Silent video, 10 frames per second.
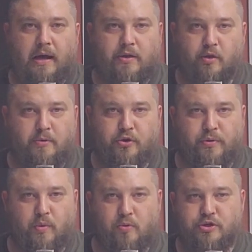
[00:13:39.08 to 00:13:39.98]
You want me to do
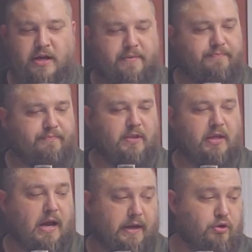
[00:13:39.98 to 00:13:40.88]
it one more time?
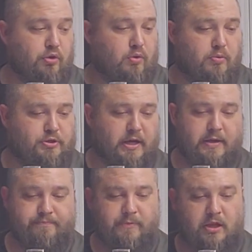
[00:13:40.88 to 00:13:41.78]
I can do it one more
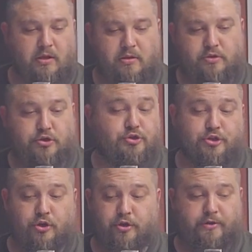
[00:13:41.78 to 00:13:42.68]
time, just to
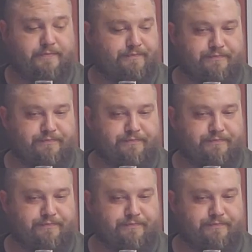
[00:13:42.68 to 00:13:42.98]
show you.